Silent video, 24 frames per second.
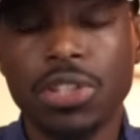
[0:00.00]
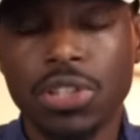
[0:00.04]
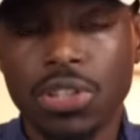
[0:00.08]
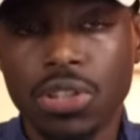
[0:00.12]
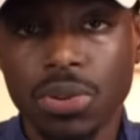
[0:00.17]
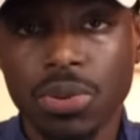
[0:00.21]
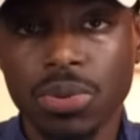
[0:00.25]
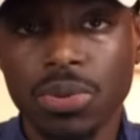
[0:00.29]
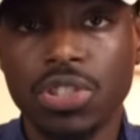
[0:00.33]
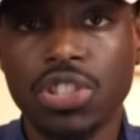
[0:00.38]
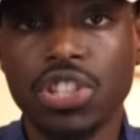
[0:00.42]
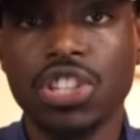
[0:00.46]

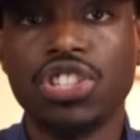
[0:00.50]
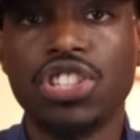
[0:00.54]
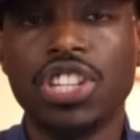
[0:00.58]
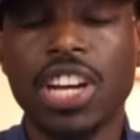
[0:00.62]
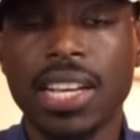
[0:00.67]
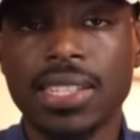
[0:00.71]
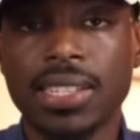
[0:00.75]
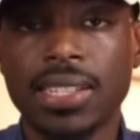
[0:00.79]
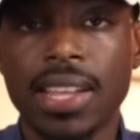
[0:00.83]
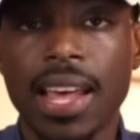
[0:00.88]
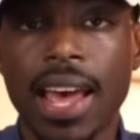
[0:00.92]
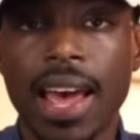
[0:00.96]
amplitude
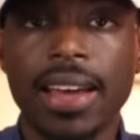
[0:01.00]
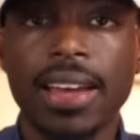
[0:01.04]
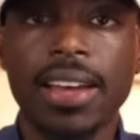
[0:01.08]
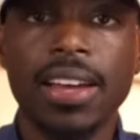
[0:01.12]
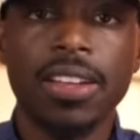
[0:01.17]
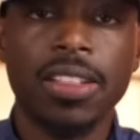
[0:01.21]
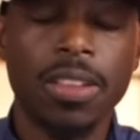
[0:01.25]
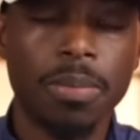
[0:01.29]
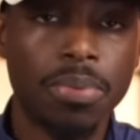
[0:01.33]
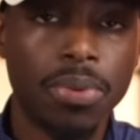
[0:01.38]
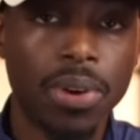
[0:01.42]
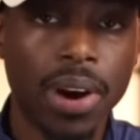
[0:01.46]
suggests
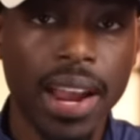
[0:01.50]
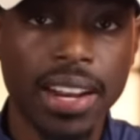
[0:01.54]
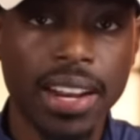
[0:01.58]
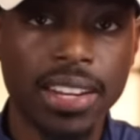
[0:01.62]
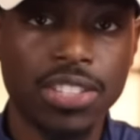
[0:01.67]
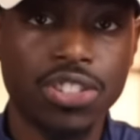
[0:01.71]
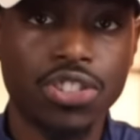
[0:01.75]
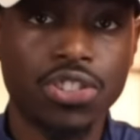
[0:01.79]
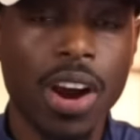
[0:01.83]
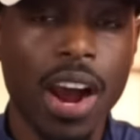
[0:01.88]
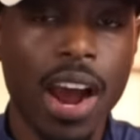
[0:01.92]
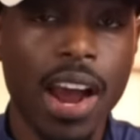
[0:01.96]
that the
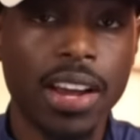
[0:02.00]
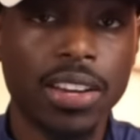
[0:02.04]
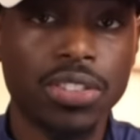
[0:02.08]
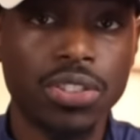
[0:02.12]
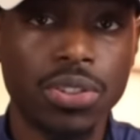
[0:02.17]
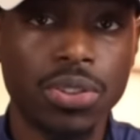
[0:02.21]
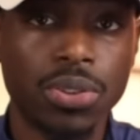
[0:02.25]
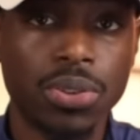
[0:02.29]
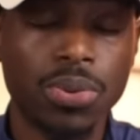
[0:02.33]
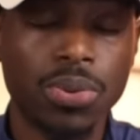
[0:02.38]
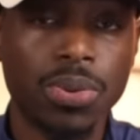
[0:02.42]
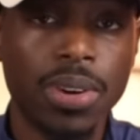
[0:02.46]
brain is trying
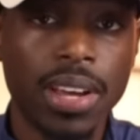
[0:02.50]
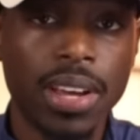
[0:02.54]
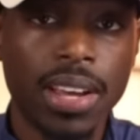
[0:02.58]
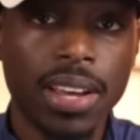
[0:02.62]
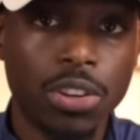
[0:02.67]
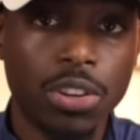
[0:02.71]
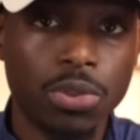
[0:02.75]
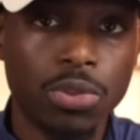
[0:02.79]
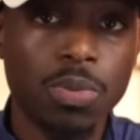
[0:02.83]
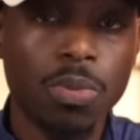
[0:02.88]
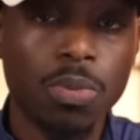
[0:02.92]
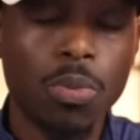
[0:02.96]
to
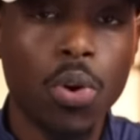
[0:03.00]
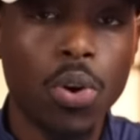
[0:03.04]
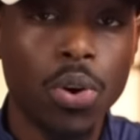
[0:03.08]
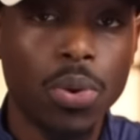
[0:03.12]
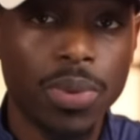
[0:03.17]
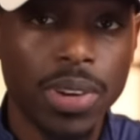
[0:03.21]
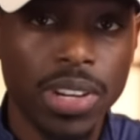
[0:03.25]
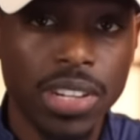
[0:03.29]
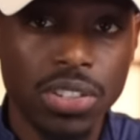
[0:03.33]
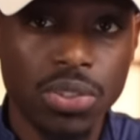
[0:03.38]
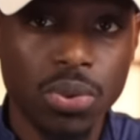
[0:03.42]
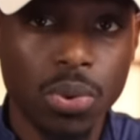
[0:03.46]
use
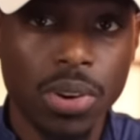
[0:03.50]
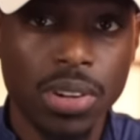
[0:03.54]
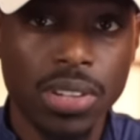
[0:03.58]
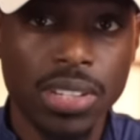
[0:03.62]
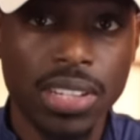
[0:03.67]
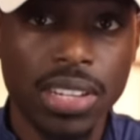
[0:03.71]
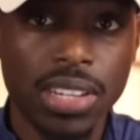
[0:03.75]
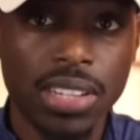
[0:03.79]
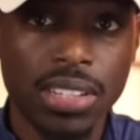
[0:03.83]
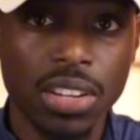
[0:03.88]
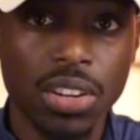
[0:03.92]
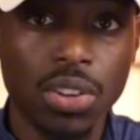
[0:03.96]
more
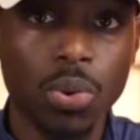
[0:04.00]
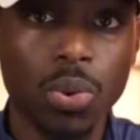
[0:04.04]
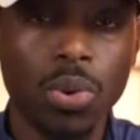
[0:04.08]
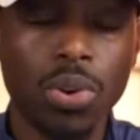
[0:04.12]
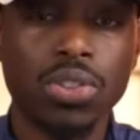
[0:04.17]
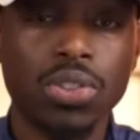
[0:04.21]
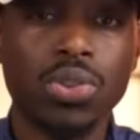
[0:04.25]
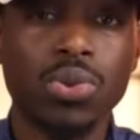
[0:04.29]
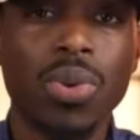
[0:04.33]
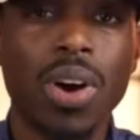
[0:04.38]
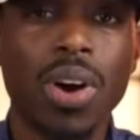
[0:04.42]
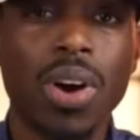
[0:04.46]
resources in
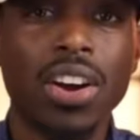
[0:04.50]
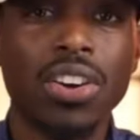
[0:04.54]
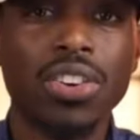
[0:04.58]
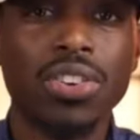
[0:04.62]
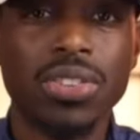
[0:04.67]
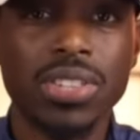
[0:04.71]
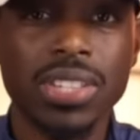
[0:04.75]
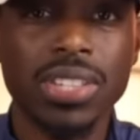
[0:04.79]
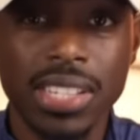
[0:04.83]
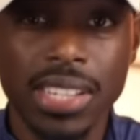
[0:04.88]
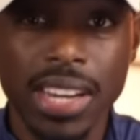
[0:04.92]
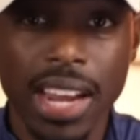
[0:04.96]
order to
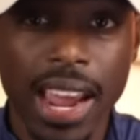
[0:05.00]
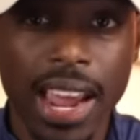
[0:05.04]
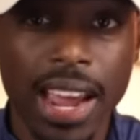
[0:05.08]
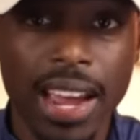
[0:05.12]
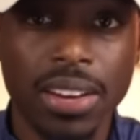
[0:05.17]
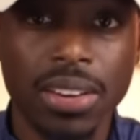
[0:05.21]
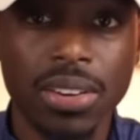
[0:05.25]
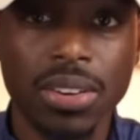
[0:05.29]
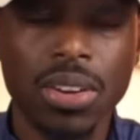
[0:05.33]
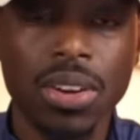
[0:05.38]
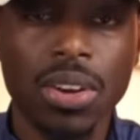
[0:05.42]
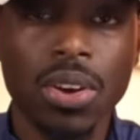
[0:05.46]

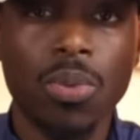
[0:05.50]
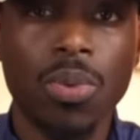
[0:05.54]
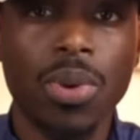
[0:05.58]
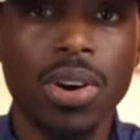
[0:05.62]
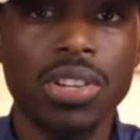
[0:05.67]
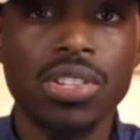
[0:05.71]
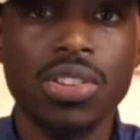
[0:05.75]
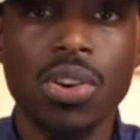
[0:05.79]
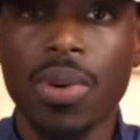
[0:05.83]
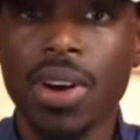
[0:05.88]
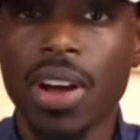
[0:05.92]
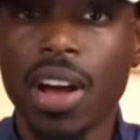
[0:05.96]
understand
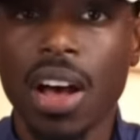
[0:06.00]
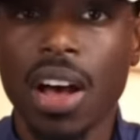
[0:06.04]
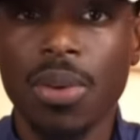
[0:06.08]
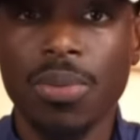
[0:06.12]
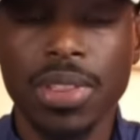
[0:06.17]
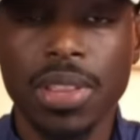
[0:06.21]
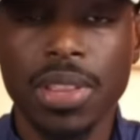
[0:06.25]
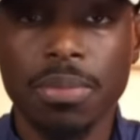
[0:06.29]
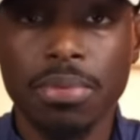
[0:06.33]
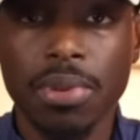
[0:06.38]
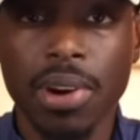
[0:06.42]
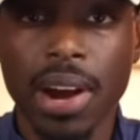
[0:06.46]
what is going
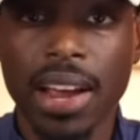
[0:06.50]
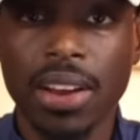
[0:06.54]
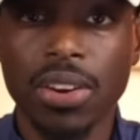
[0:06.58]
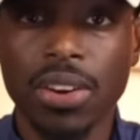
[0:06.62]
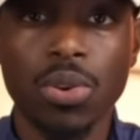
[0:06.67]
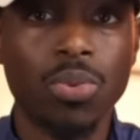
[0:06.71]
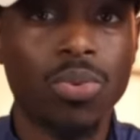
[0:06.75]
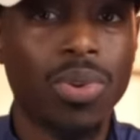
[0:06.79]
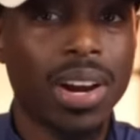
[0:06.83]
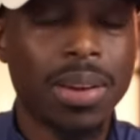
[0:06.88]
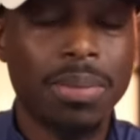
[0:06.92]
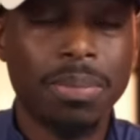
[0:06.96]
on with the
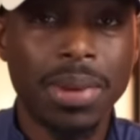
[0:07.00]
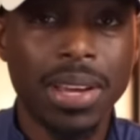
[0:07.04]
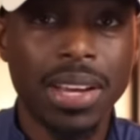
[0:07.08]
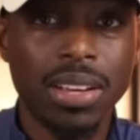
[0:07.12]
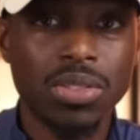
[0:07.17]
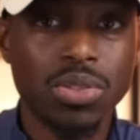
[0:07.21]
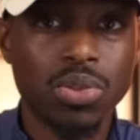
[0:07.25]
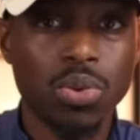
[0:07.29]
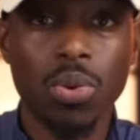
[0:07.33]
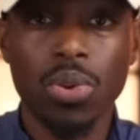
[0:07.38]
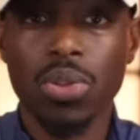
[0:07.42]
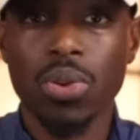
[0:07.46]
brand or what it
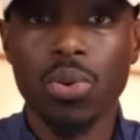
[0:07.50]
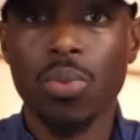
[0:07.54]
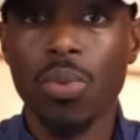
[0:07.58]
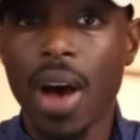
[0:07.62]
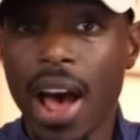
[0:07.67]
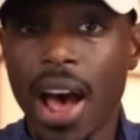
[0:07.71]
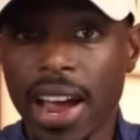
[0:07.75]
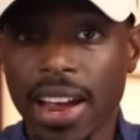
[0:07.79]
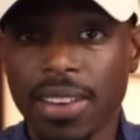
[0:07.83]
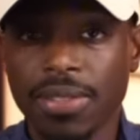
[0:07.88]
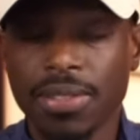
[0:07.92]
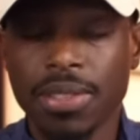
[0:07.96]
means or the
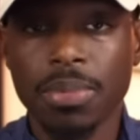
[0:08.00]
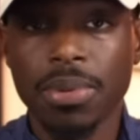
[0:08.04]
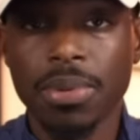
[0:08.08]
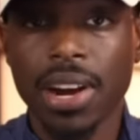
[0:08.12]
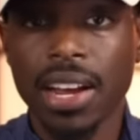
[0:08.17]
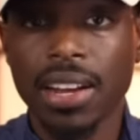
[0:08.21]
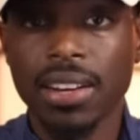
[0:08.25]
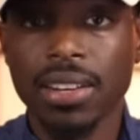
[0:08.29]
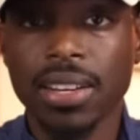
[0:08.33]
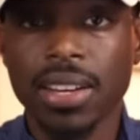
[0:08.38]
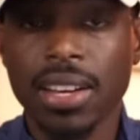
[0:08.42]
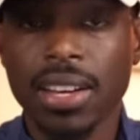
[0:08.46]
why of the
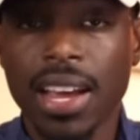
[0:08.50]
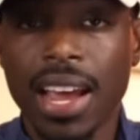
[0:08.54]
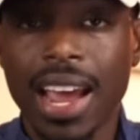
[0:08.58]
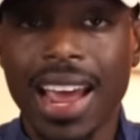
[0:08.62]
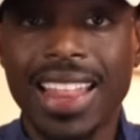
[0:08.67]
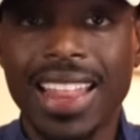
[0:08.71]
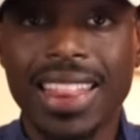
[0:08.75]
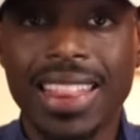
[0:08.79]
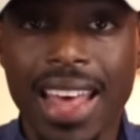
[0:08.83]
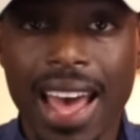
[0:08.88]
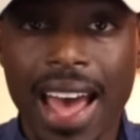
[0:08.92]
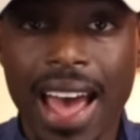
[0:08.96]
brand.
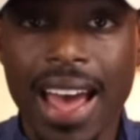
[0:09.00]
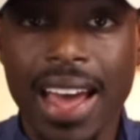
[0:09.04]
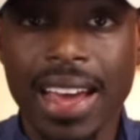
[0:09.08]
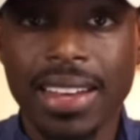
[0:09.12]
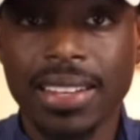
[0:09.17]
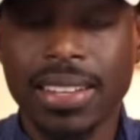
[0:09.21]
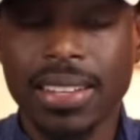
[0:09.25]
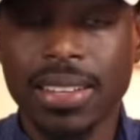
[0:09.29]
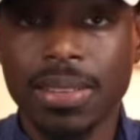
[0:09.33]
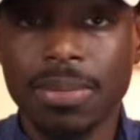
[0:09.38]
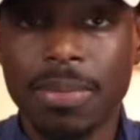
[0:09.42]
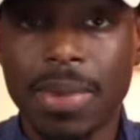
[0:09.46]
And
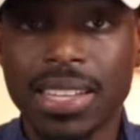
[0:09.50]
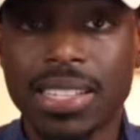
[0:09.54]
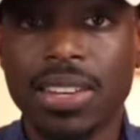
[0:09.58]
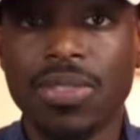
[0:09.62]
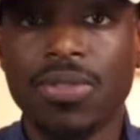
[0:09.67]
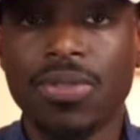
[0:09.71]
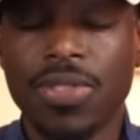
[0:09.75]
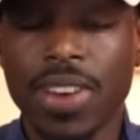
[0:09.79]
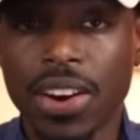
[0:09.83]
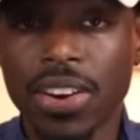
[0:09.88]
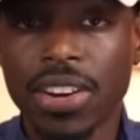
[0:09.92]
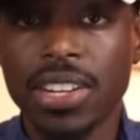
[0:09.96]
that makes
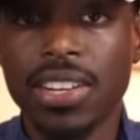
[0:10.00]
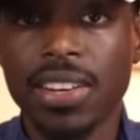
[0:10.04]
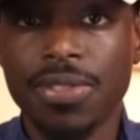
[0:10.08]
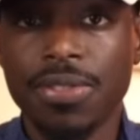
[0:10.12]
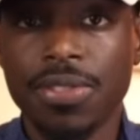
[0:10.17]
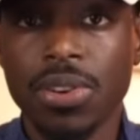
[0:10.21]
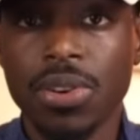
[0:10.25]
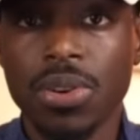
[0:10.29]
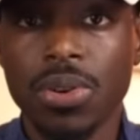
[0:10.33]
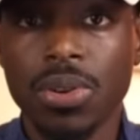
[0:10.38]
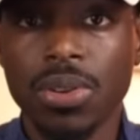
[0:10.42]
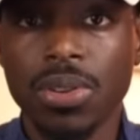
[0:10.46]
it very
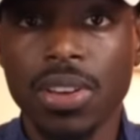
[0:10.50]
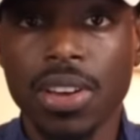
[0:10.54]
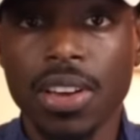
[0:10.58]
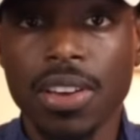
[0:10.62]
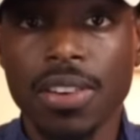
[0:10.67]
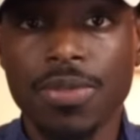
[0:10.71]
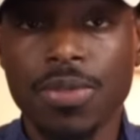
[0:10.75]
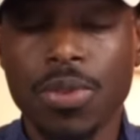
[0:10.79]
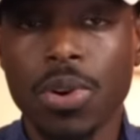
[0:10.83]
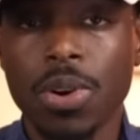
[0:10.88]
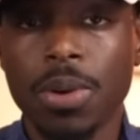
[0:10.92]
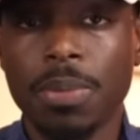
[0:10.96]
difficult
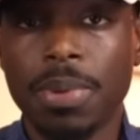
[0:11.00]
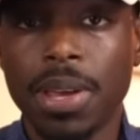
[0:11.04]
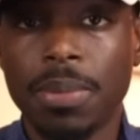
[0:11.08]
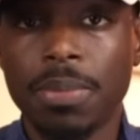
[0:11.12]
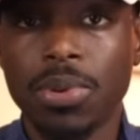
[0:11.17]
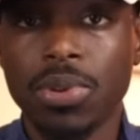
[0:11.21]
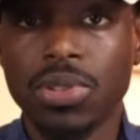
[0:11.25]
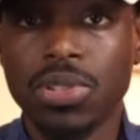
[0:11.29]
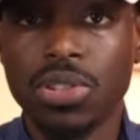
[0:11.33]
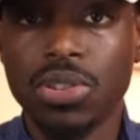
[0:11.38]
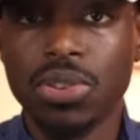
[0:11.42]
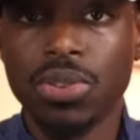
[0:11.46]
for
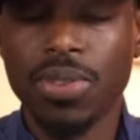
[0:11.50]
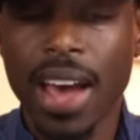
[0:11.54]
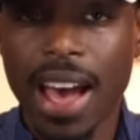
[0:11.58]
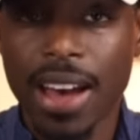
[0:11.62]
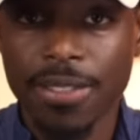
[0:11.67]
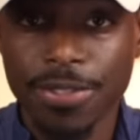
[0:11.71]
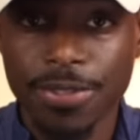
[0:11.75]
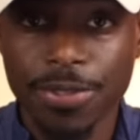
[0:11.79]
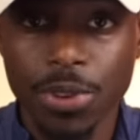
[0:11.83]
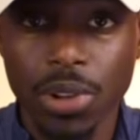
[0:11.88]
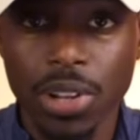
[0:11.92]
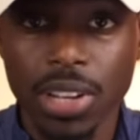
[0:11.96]
people to
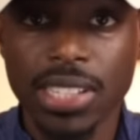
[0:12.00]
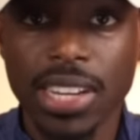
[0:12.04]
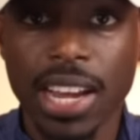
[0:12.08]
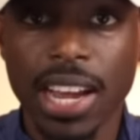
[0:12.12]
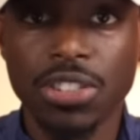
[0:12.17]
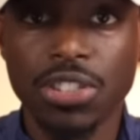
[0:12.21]
have full